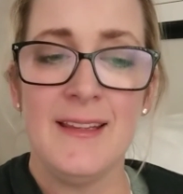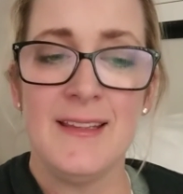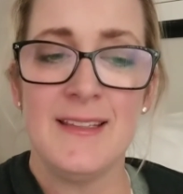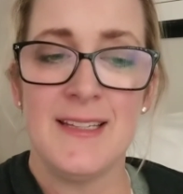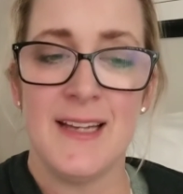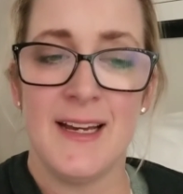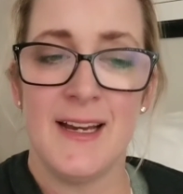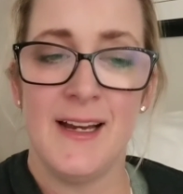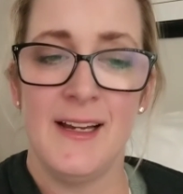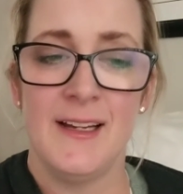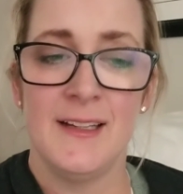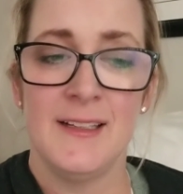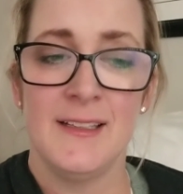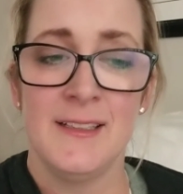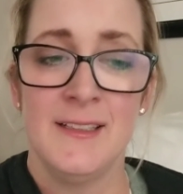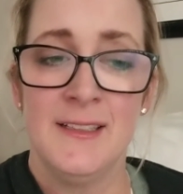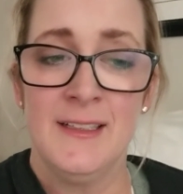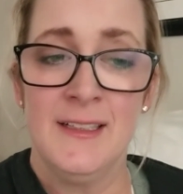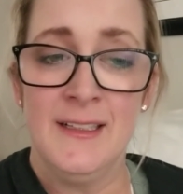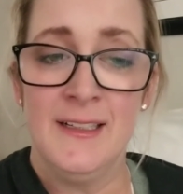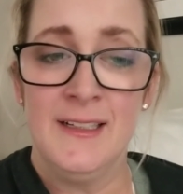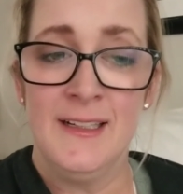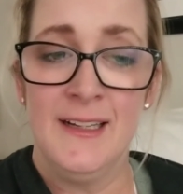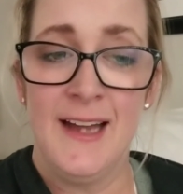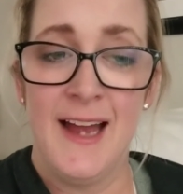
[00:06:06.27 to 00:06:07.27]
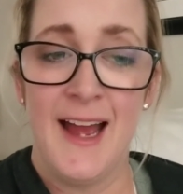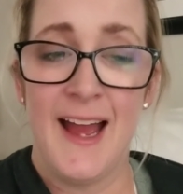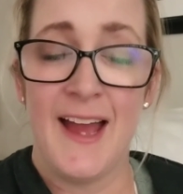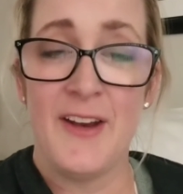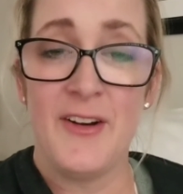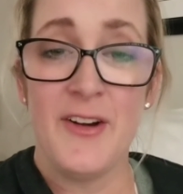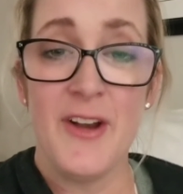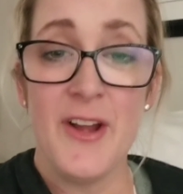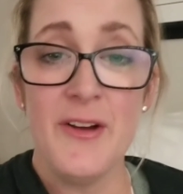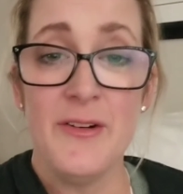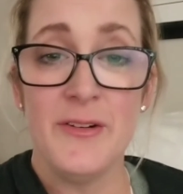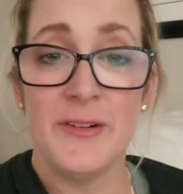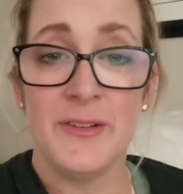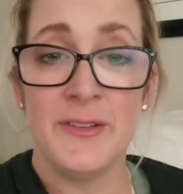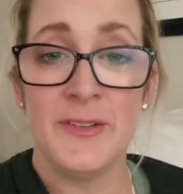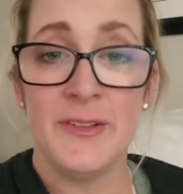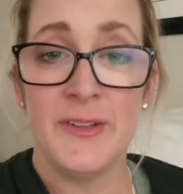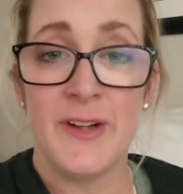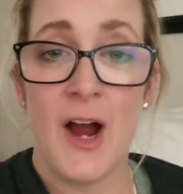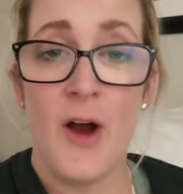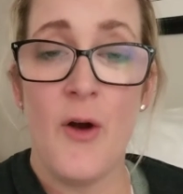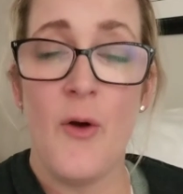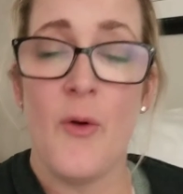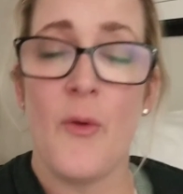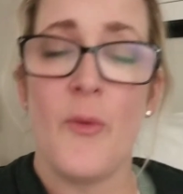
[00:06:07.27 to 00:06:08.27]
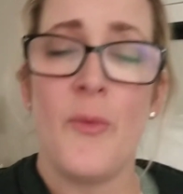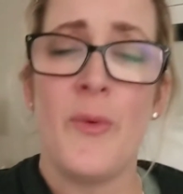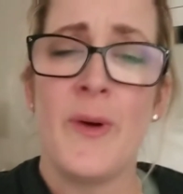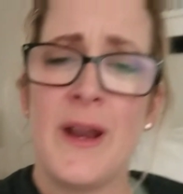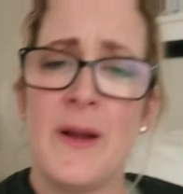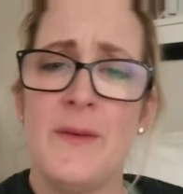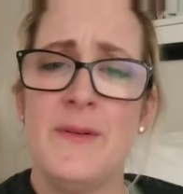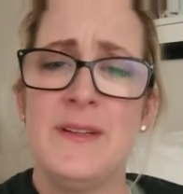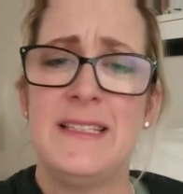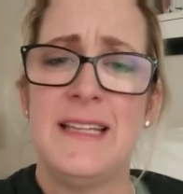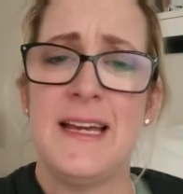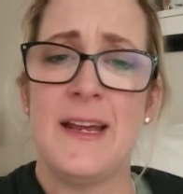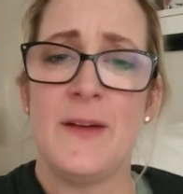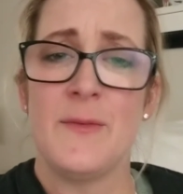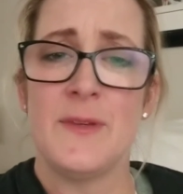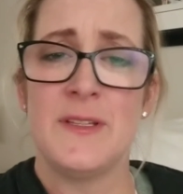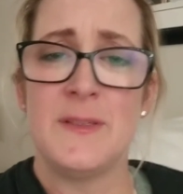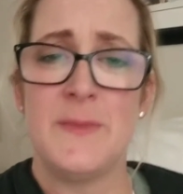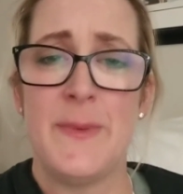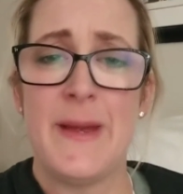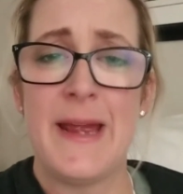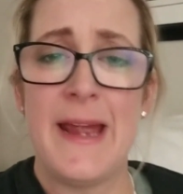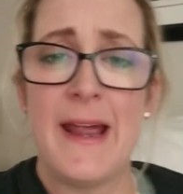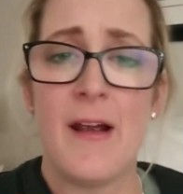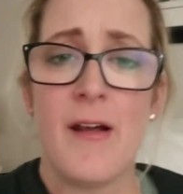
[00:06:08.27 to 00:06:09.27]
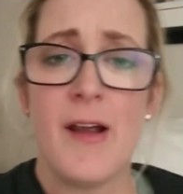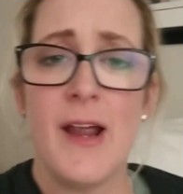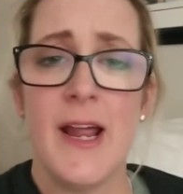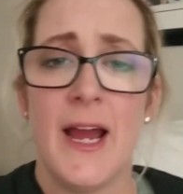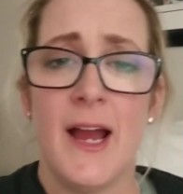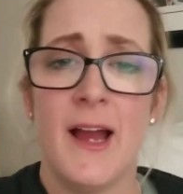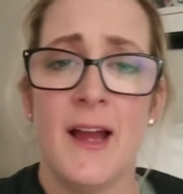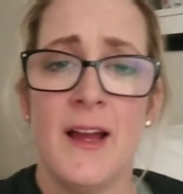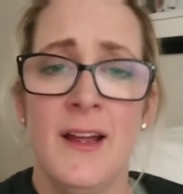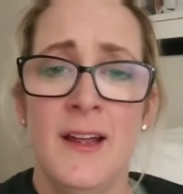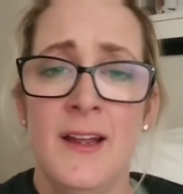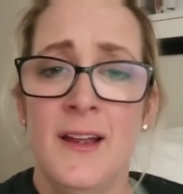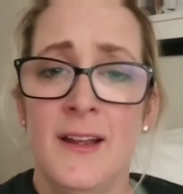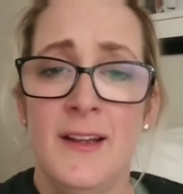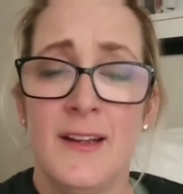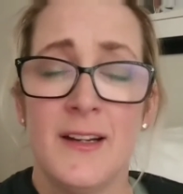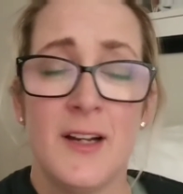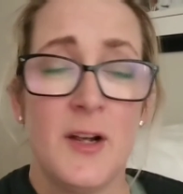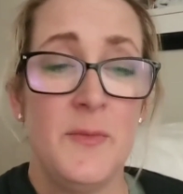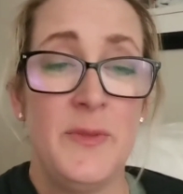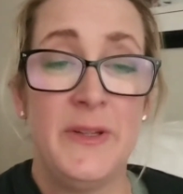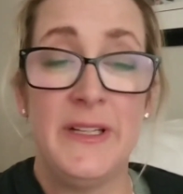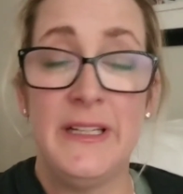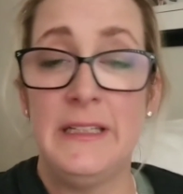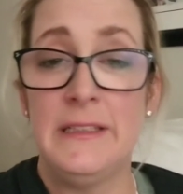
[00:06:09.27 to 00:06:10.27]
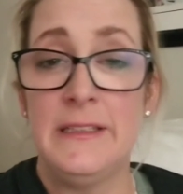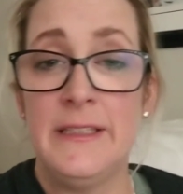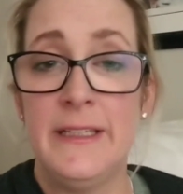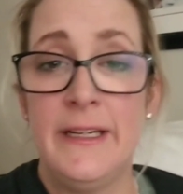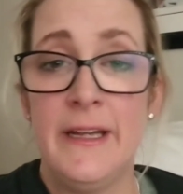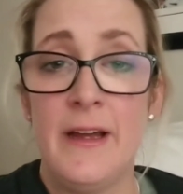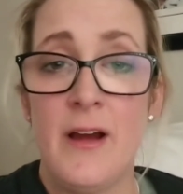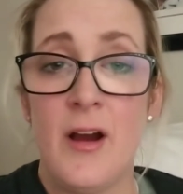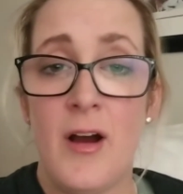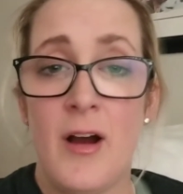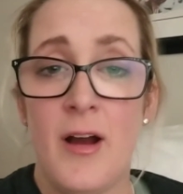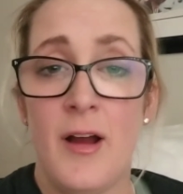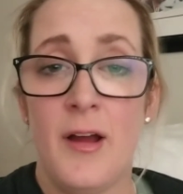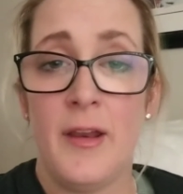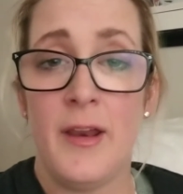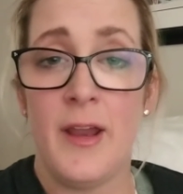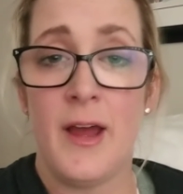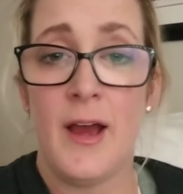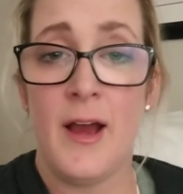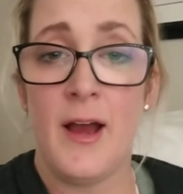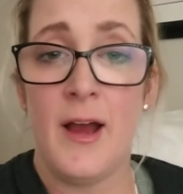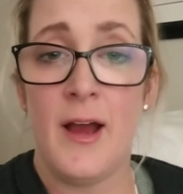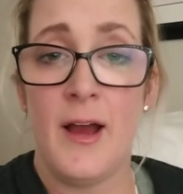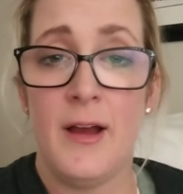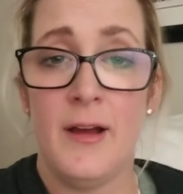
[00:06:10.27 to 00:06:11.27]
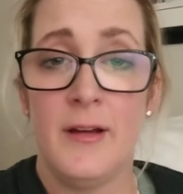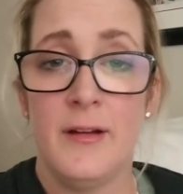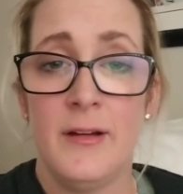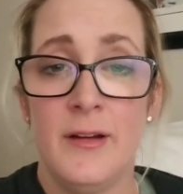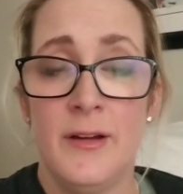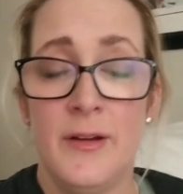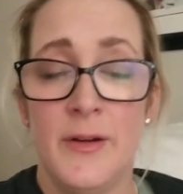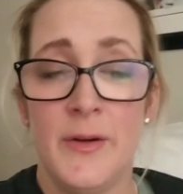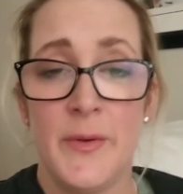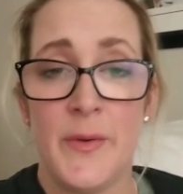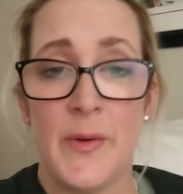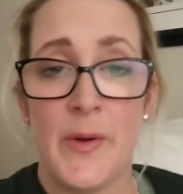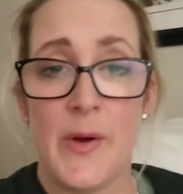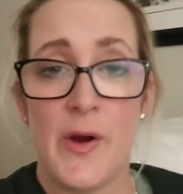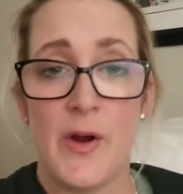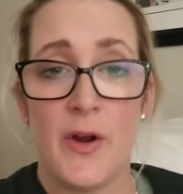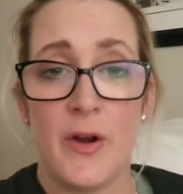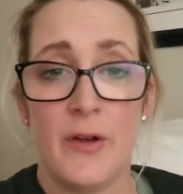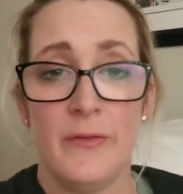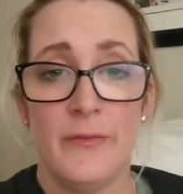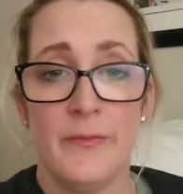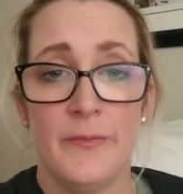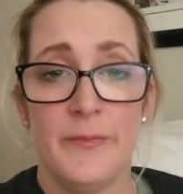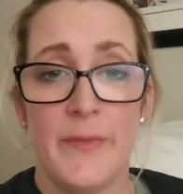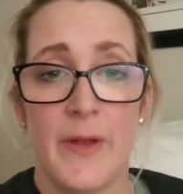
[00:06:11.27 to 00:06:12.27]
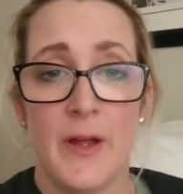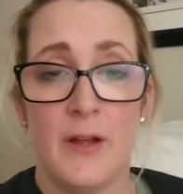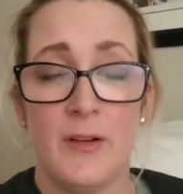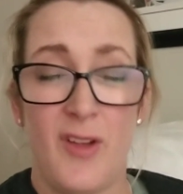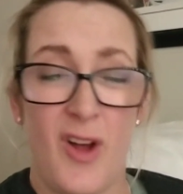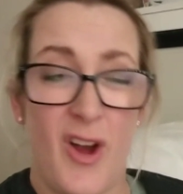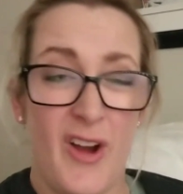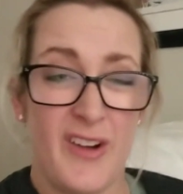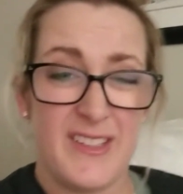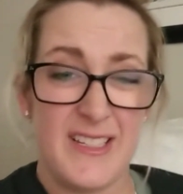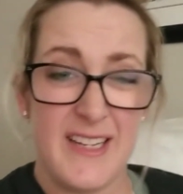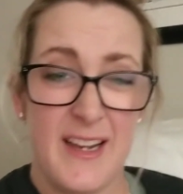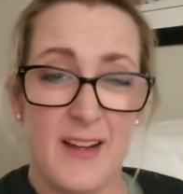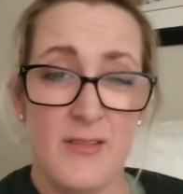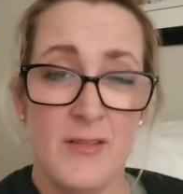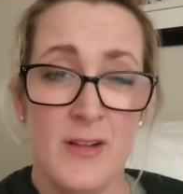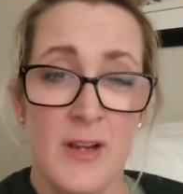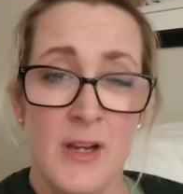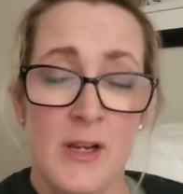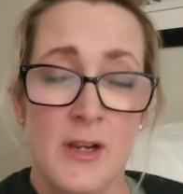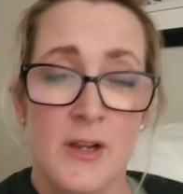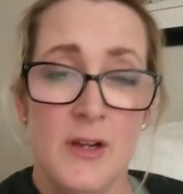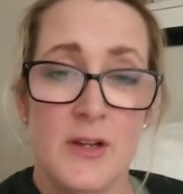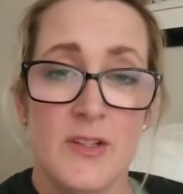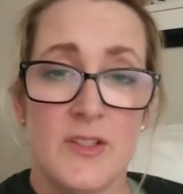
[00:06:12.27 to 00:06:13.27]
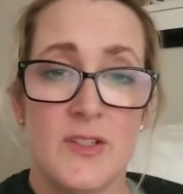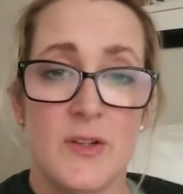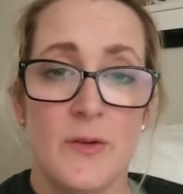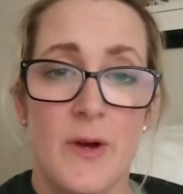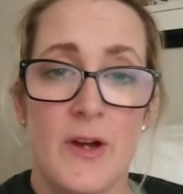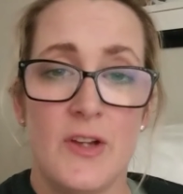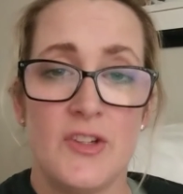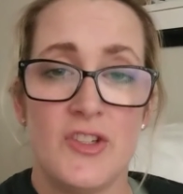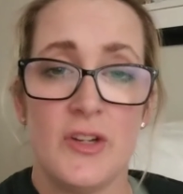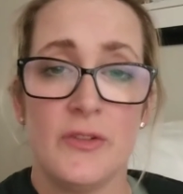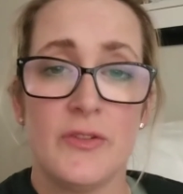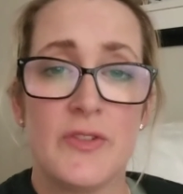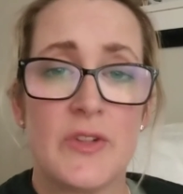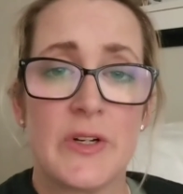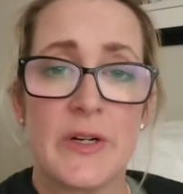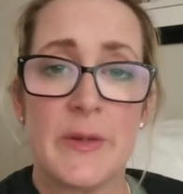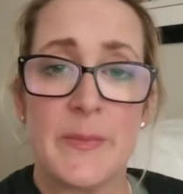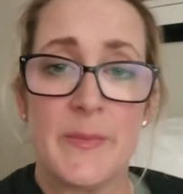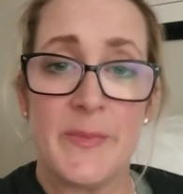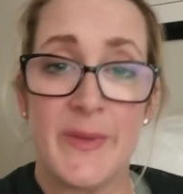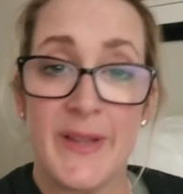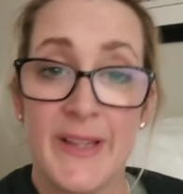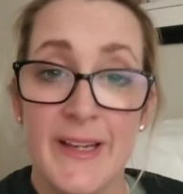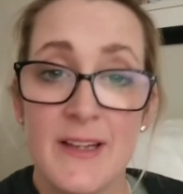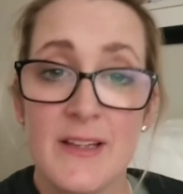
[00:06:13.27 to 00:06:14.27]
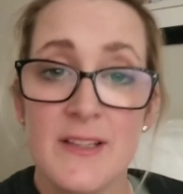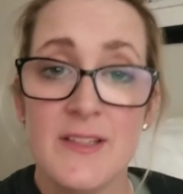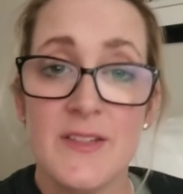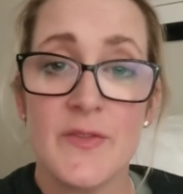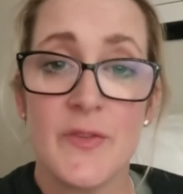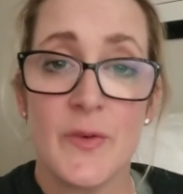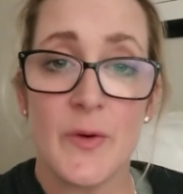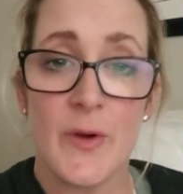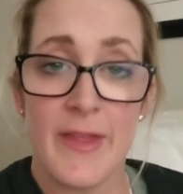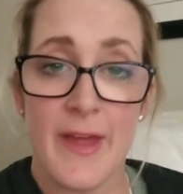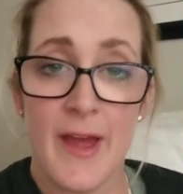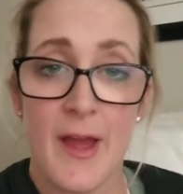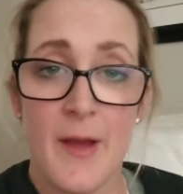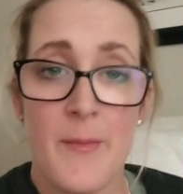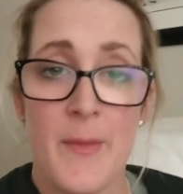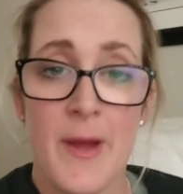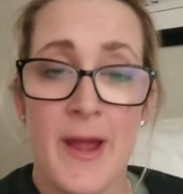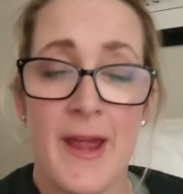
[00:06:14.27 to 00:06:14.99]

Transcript: I don't know. Oh, what I was saying was Bay Area completely on a lockdown, so a shelter in place for them.